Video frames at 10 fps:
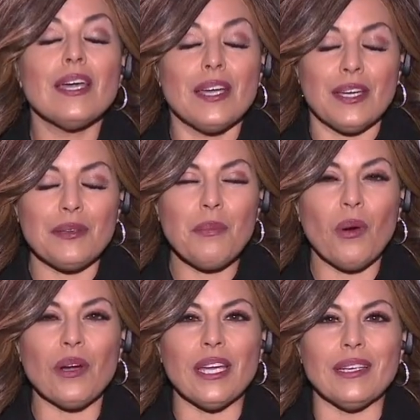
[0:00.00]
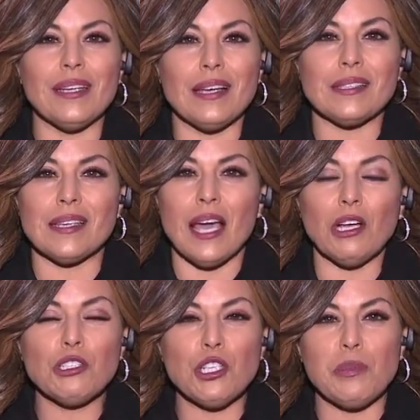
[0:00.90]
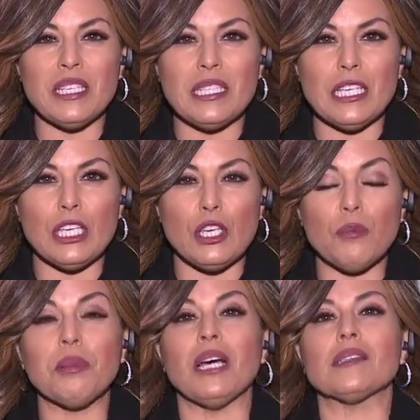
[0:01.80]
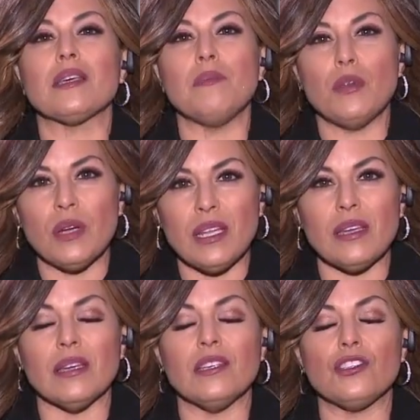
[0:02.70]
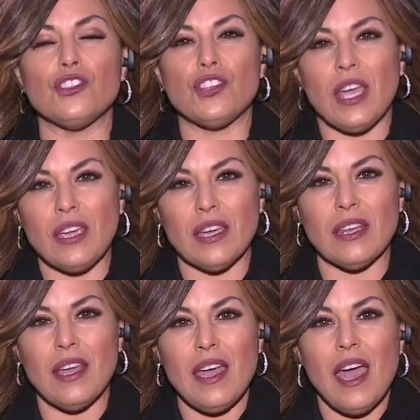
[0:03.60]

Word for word: Good morning. Yes, the LGBTQ plus community is shaken,